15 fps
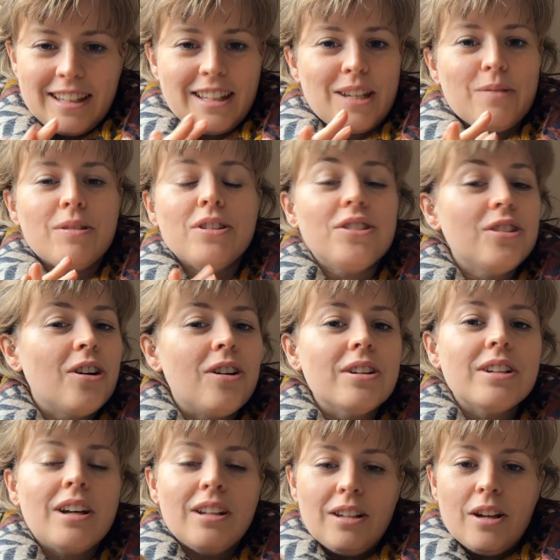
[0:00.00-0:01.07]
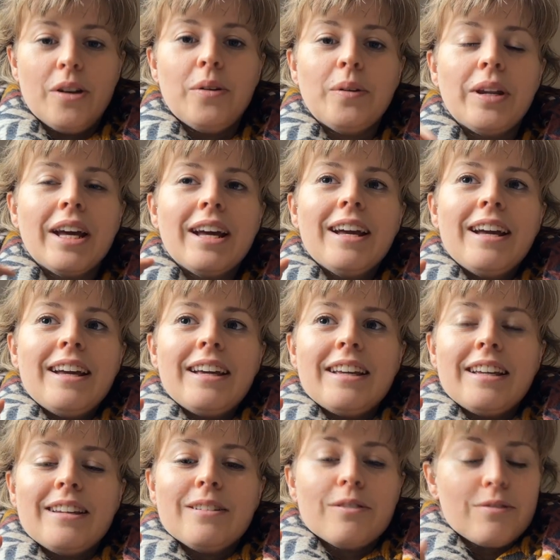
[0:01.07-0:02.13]
You are not alone
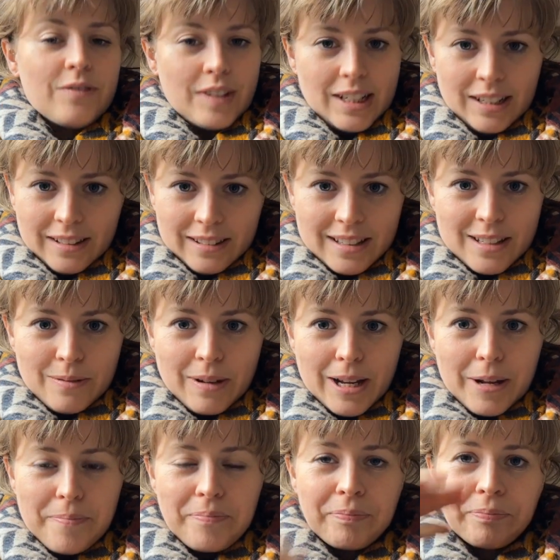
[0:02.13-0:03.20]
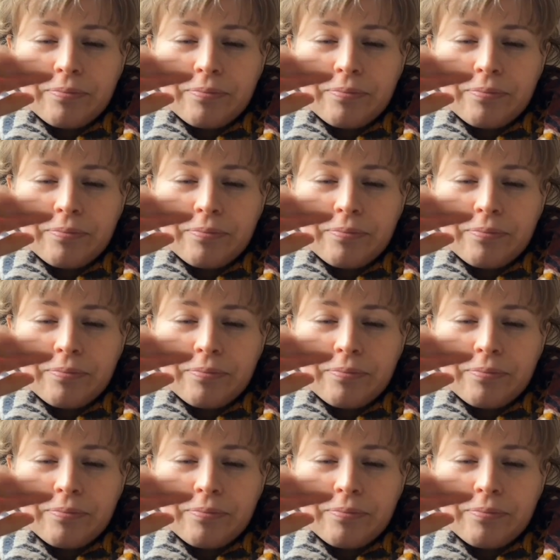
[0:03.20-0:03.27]
in feeling this way.